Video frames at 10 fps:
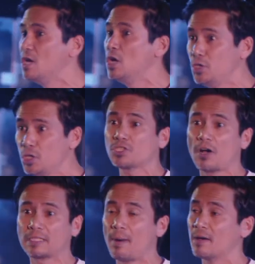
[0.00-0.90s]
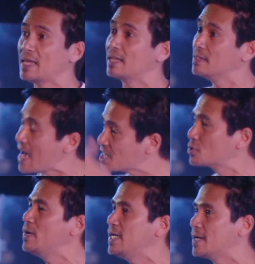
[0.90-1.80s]
you talked about that last
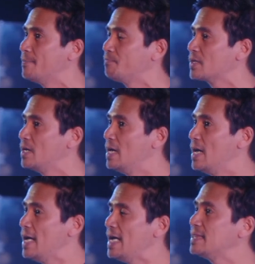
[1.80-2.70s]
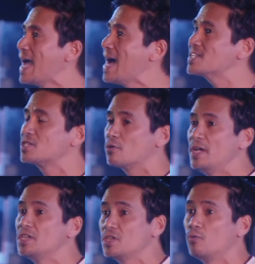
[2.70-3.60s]
week. And that's the
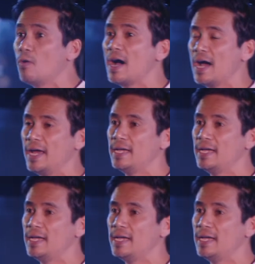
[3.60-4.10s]
reason why